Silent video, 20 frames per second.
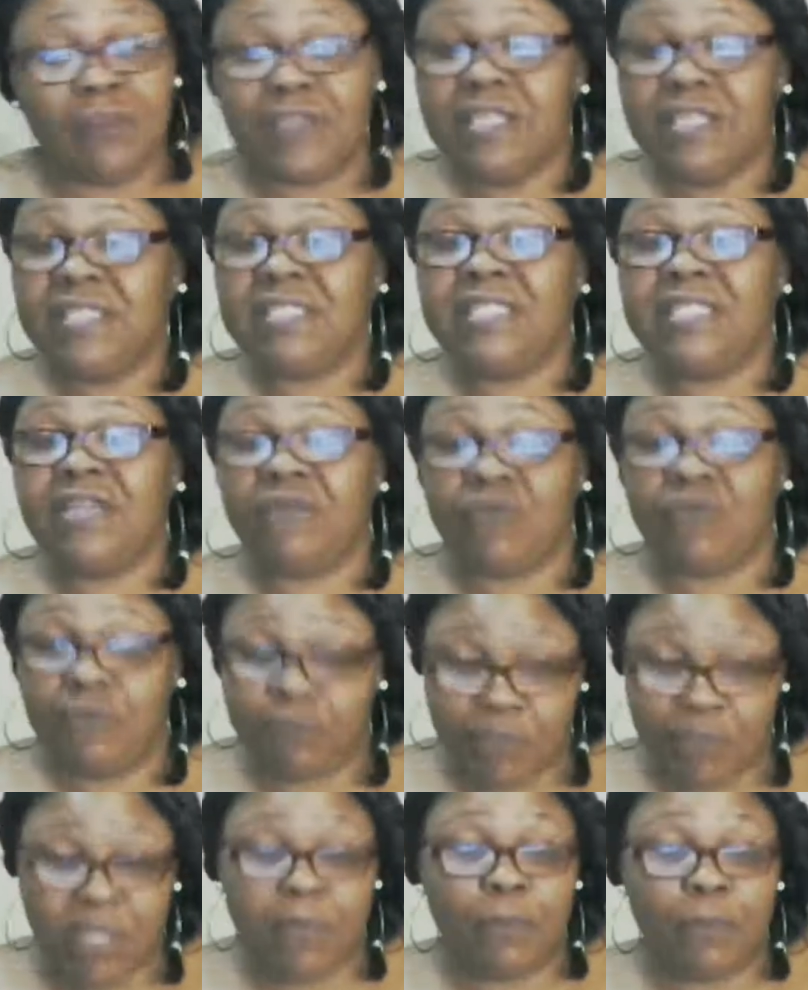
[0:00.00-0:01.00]
these
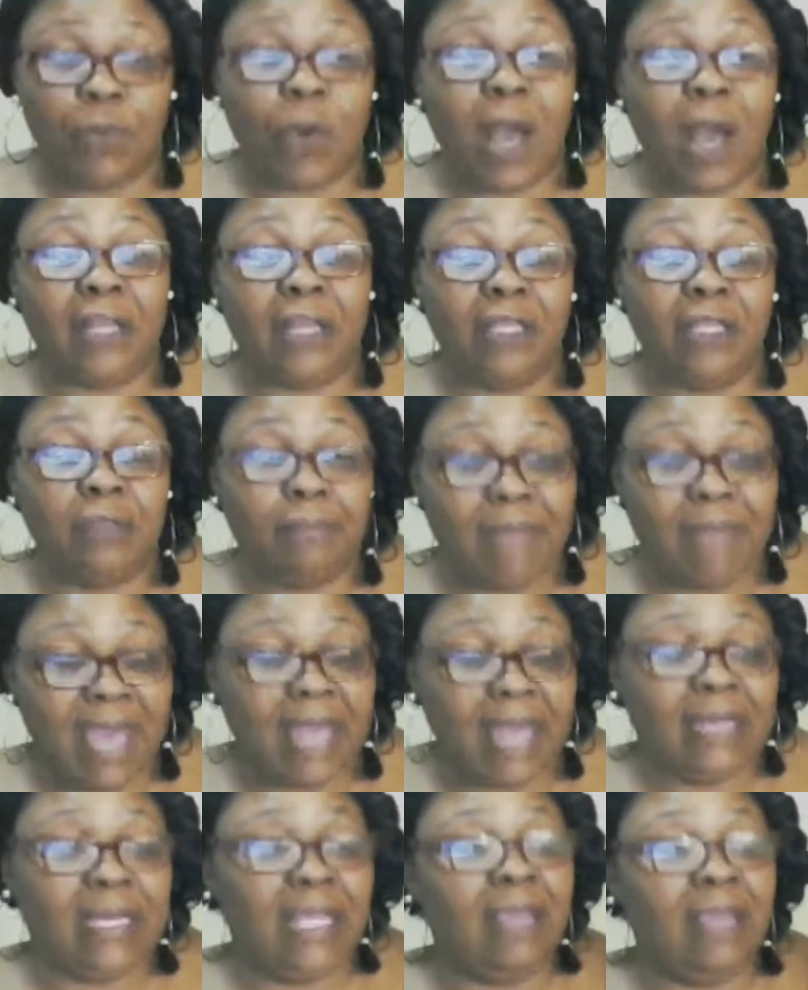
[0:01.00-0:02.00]
different people out of
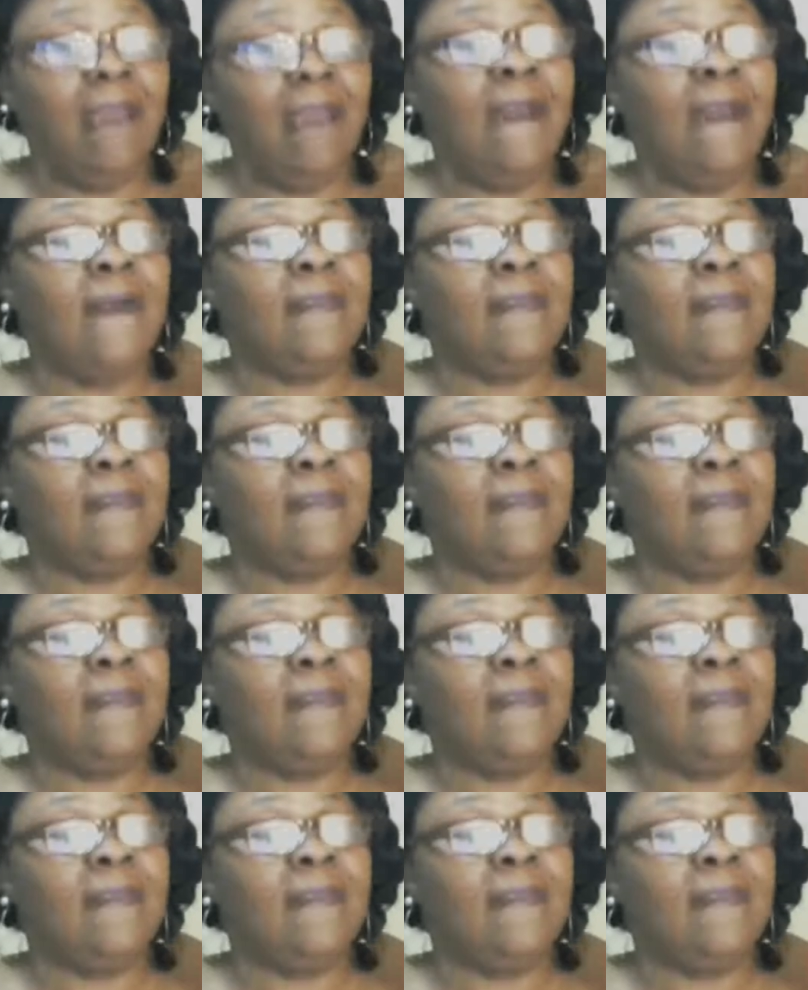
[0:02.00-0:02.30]
humanity